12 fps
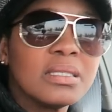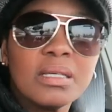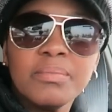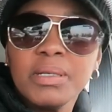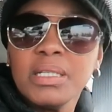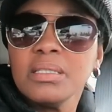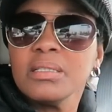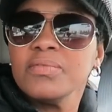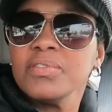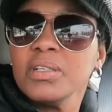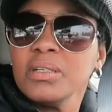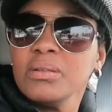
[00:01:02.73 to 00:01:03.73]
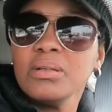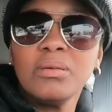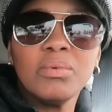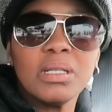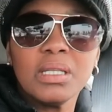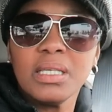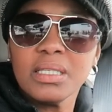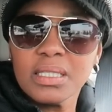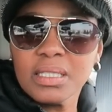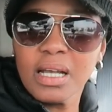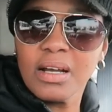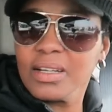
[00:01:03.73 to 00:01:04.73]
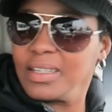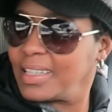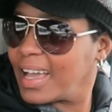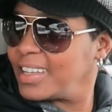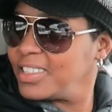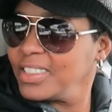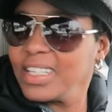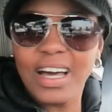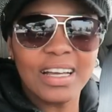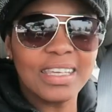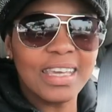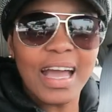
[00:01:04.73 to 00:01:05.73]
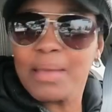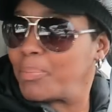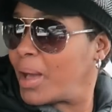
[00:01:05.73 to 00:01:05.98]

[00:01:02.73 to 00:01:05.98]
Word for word: Somebody's in front. Oh, well, isn't Uncle Nigel lucky? I